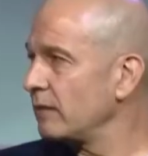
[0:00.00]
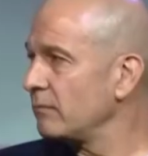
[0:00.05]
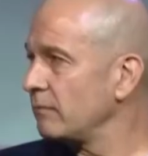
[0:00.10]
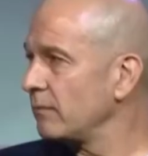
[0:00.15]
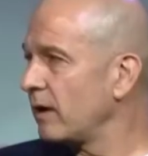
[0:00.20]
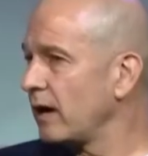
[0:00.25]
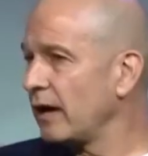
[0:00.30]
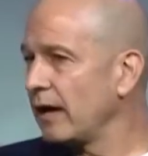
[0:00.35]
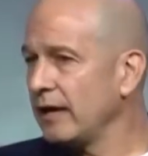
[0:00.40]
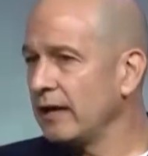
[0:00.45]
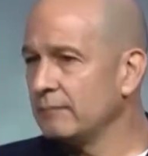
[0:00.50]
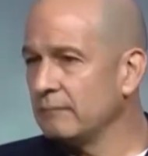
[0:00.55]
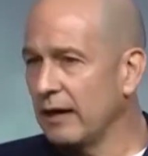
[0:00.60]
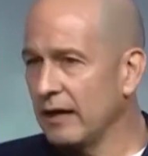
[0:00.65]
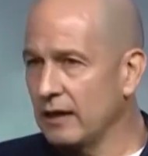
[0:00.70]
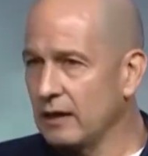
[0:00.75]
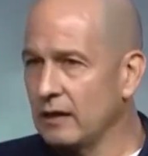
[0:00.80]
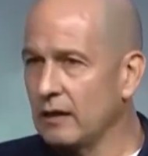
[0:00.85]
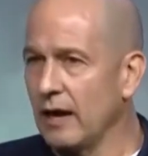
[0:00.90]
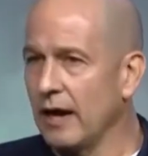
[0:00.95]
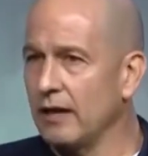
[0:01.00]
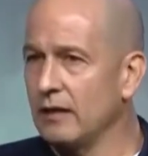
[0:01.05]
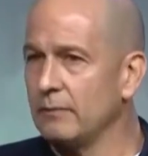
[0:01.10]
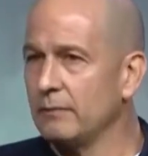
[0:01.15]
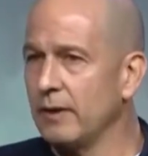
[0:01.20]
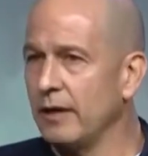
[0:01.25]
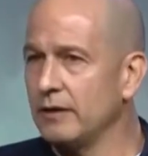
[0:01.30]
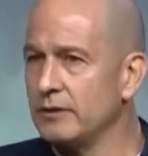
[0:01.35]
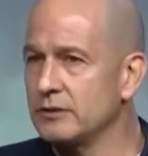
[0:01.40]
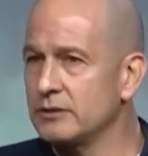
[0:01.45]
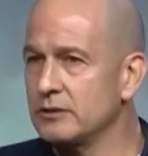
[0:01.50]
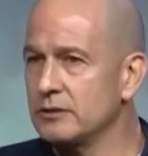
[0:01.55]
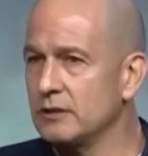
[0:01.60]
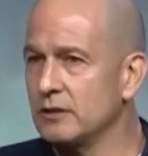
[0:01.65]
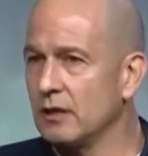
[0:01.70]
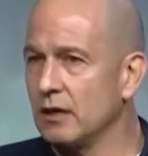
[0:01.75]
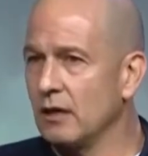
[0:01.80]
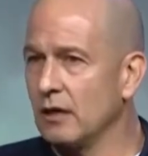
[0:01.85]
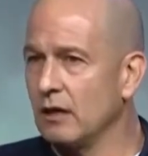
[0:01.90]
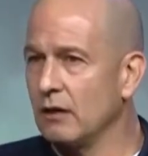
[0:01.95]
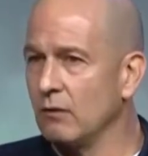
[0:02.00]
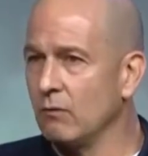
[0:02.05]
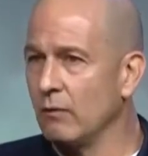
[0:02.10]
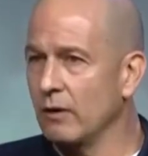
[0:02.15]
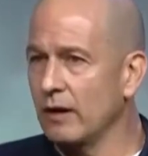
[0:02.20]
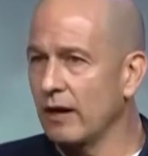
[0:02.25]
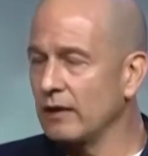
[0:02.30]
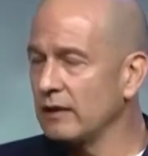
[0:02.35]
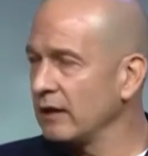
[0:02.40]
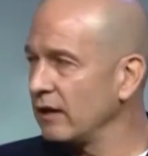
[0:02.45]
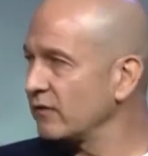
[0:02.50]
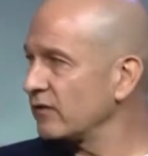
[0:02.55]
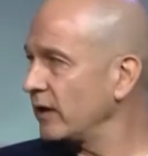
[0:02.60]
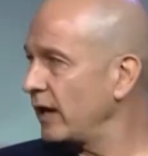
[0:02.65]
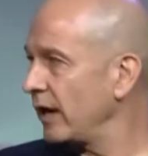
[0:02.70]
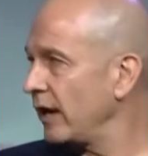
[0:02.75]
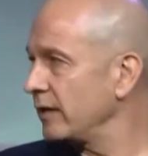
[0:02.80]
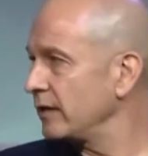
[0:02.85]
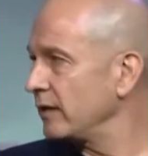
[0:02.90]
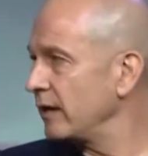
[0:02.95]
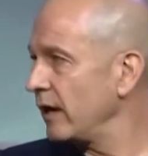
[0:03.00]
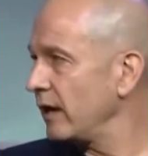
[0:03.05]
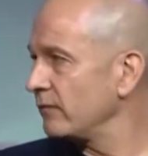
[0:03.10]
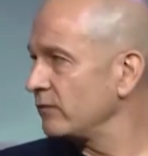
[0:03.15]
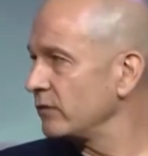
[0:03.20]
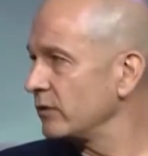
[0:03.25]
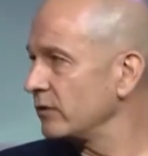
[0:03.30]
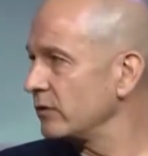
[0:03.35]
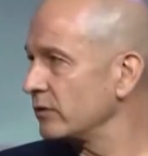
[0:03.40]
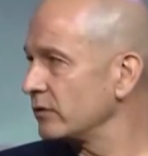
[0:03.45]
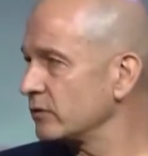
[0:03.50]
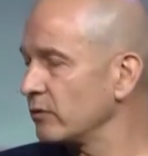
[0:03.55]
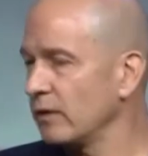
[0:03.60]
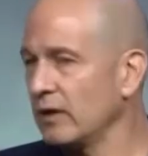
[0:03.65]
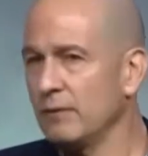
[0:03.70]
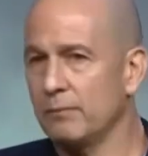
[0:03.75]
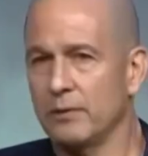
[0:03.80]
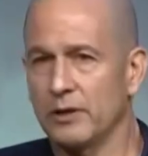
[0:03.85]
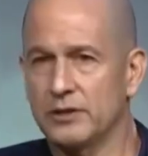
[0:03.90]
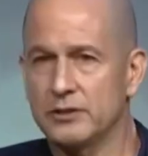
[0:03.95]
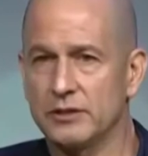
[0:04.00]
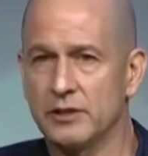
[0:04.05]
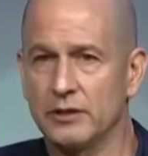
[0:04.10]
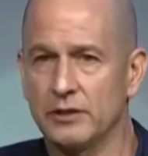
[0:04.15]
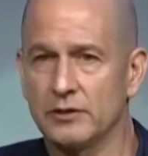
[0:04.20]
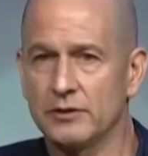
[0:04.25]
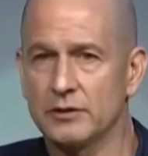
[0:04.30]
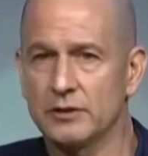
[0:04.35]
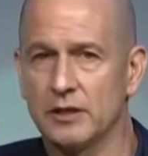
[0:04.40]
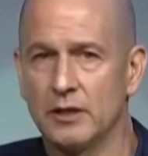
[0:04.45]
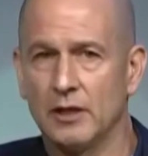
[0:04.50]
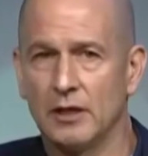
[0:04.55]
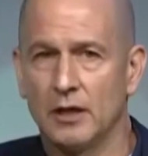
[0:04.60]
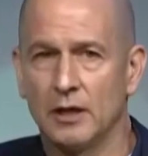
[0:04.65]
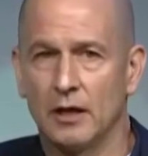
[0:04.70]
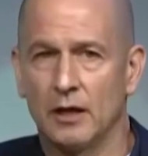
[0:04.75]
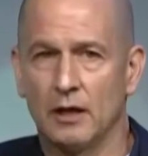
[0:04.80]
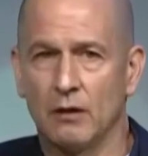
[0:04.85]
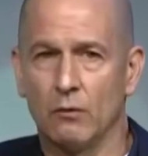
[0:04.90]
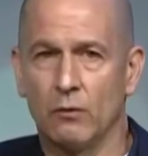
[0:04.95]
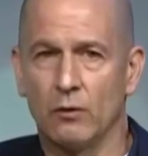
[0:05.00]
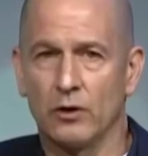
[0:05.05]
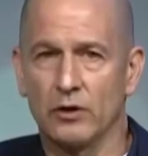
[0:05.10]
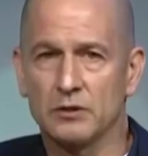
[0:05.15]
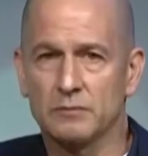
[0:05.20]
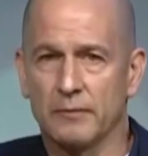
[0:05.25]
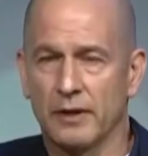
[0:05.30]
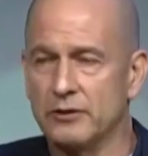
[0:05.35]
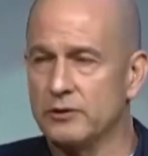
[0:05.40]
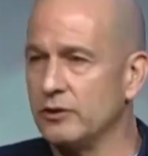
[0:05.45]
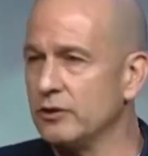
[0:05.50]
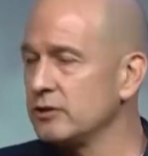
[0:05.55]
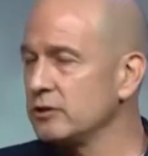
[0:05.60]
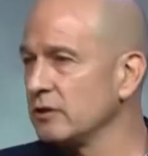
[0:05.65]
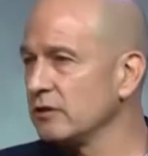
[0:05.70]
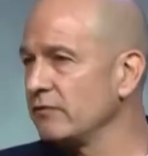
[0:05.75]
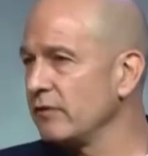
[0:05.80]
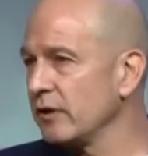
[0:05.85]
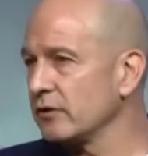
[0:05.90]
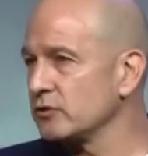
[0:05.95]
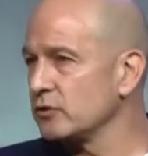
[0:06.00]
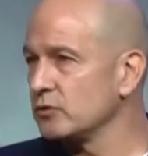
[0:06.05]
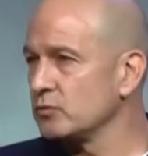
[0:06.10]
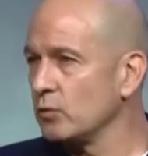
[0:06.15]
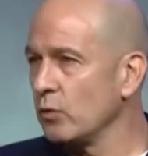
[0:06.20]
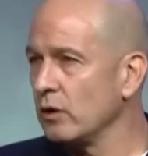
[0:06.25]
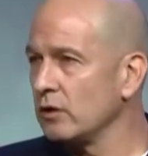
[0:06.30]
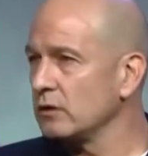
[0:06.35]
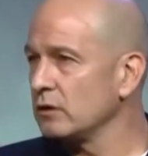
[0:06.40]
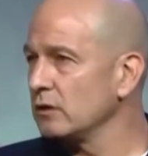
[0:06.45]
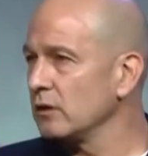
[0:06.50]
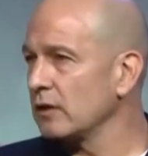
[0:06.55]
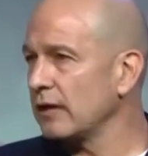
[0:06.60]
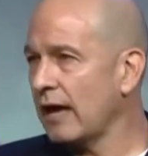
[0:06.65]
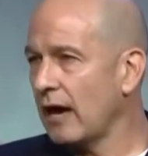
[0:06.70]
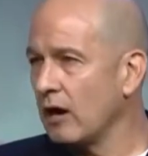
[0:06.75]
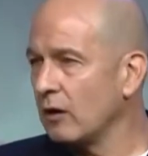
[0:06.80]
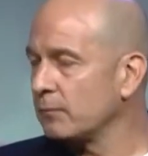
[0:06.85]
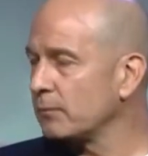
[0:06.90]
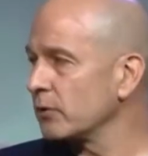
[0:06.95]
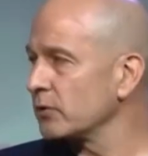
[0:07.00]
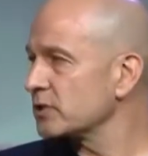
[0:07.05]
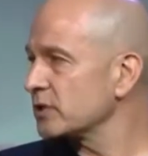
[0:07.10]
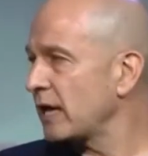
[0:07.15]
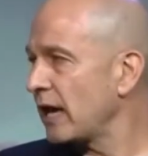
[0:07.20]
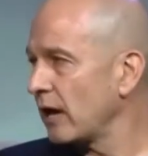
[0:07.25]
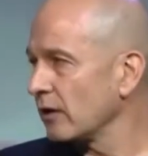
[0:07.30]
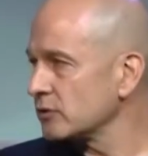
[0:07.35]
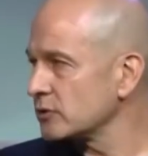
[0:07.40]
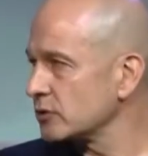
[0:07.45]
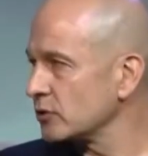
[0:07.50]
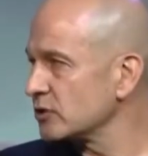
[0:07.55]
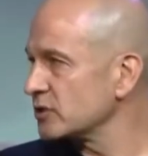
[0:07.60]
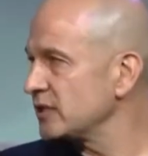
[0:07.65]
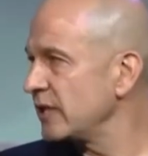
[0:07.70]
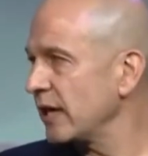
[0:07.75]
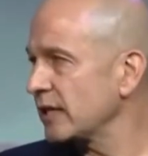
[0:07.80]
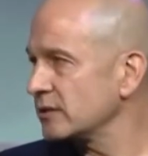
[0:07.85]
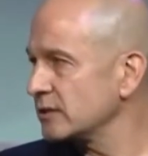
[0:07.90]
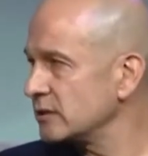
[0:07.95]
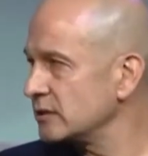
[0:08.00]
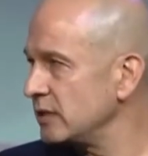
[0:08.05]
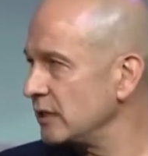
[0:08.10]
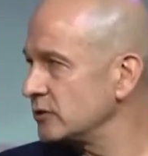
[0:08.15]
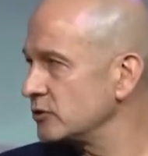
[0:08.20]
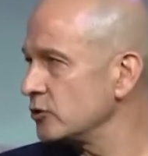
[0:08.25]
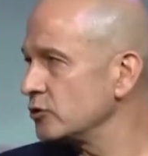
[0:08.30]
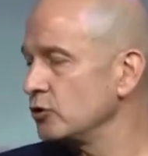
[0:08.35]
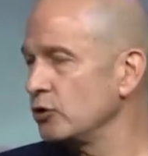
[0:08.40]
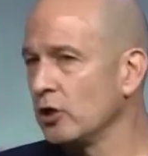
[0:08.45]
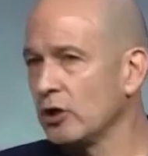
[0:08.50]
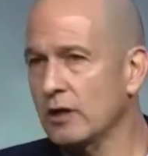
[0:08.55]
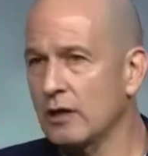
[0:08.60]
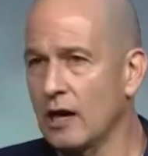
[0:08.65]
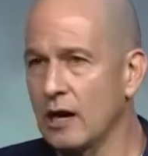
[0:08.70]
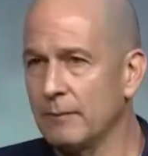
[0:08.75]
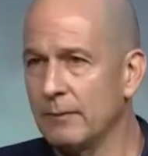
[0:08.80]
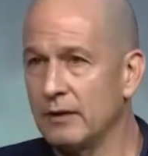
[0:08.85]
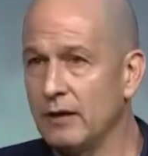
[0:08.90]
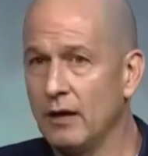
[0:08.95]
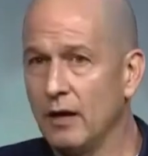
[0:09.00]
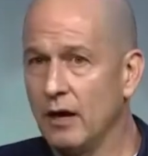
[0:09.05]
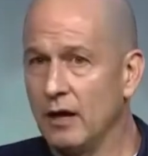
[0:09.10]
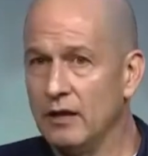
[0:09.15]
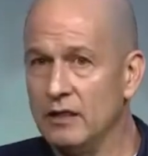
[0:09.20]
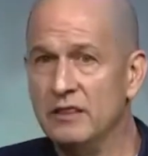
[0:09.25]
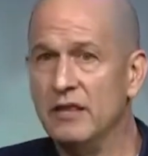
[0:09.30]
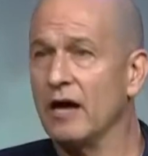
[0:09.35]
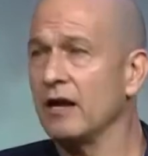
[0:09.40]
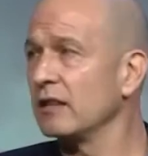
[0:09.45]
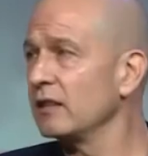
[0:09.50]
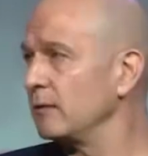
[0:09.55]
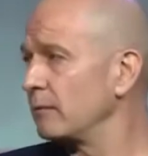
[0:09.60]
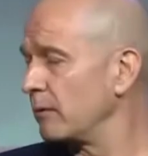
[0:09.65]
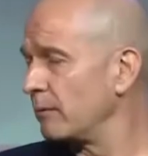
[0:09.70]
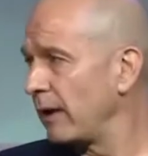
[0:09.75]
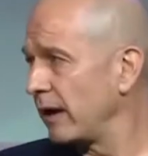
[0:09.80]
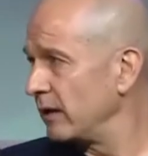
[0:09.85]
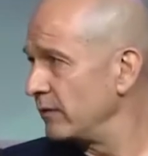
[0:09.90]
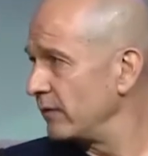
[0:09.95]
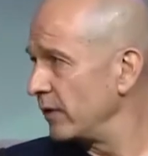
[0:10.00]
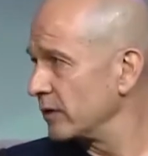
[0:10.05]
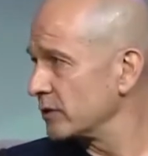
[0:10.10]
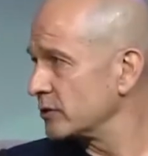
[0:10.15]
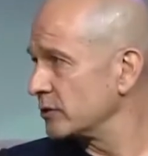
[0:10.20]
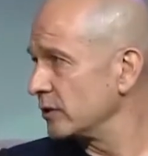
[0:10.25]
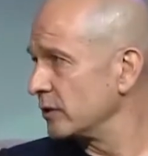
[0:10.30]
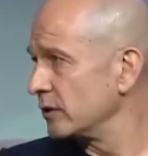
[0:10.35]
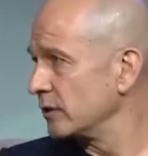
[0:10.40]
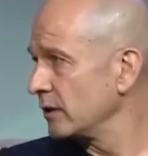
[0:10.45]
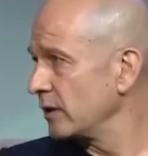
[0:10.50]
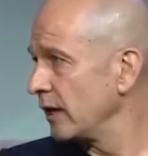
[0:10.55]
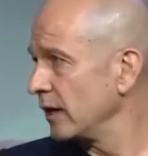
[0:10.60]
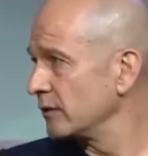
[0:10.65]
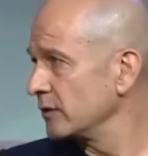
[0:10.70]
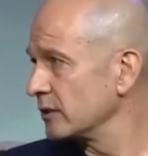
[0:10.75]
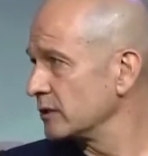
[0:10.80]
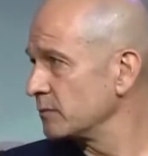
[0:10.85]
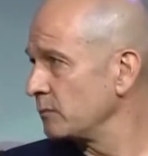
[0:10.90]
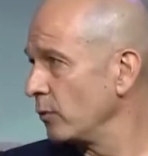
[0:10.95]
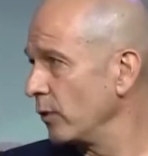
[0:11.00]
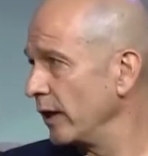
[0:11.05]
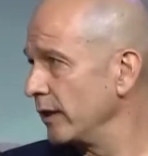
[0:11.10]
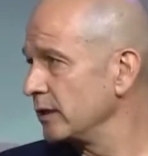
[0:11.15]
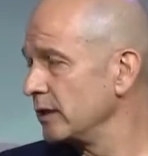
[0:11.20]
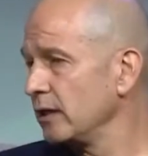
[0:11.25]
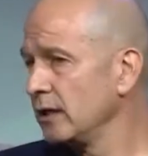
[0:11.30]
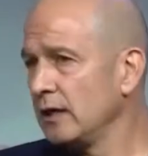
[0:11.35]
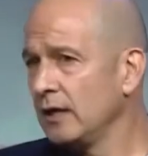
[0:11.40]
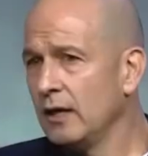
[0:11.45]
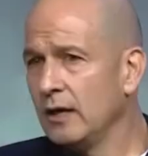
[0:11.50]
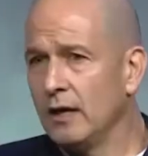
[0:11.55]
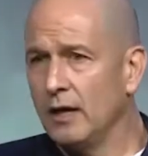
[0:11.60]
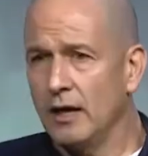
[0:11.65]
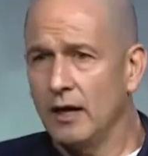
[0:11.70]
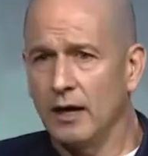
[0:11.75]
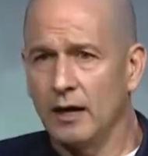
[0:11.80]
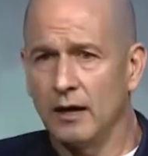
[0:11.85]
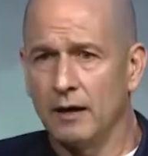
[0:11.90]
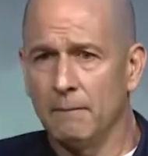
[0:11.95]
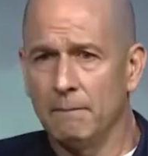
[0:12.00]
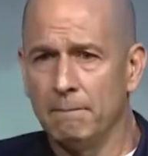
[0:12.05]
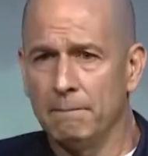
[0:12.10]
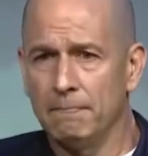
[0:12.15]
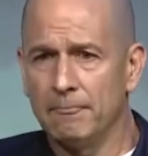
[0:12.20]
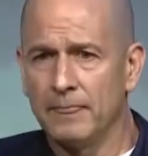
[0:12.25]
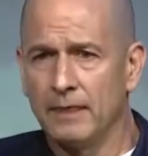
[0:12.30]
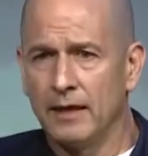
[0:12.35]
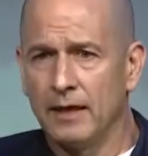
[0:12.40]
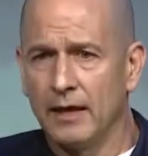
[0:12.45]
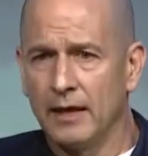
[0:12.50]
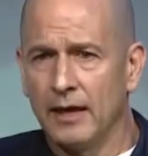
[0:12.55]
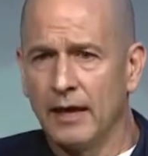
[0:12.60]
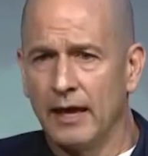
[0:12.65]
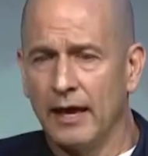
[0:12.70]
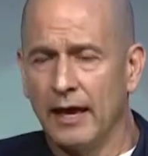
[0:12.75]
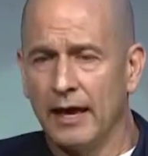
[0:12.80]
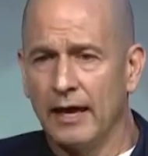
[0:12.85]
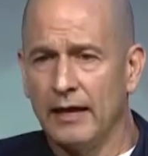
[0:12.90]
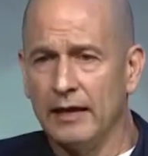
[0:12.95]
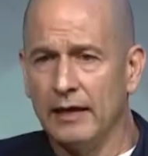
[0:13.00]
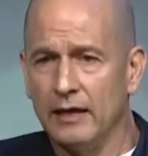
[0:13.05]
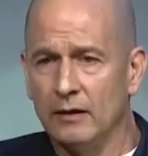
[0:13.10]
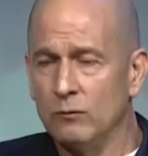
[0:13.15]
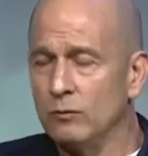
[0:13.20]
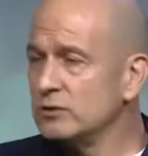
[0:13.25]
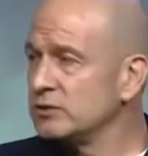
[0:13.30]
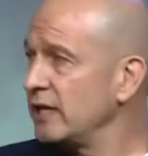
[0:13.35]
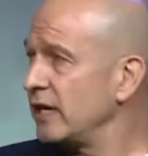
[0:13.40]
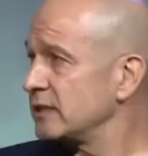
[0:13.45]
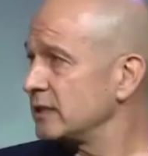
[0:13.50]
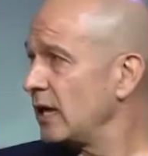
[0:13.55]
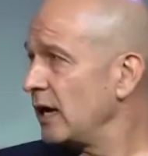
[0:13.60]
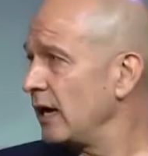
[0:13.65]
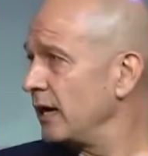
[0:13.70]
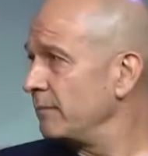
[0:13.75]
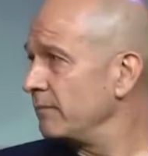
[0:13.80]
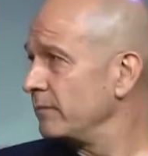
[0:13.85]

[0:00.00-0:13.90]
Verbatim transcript: my client base when I left Canyon after 20 plus years, whereas my traditional investors were the CalPERS, CalSTRS, Texas Teachers, New York Common. None of them are my investor at this point. And it will take time.